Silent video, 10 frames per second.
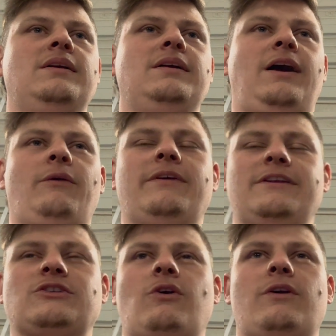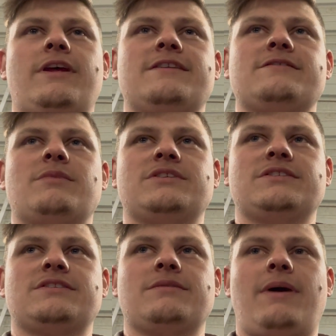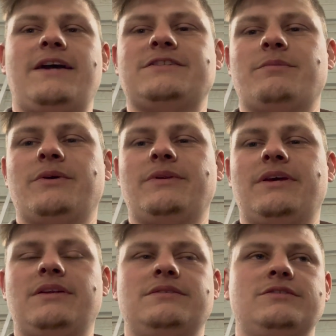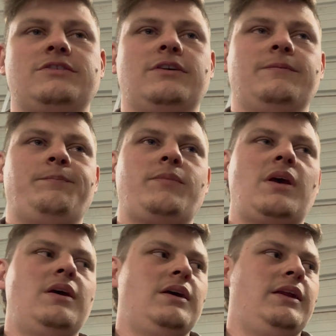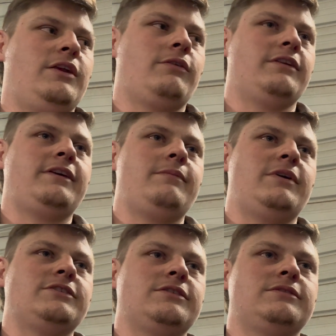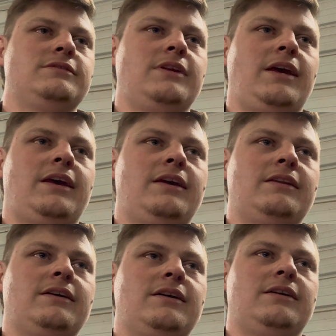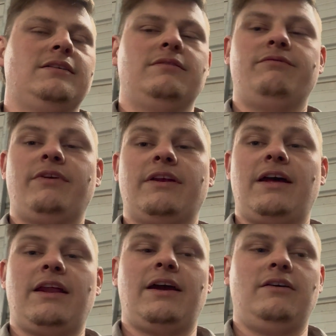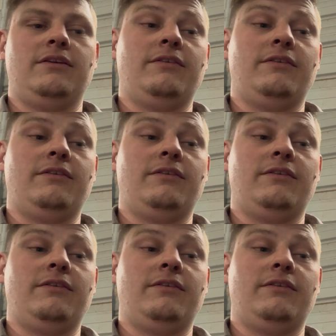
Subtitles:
don't think this car needs as much as the Masterbuilt did, so I need to run a tape measure and figure that out.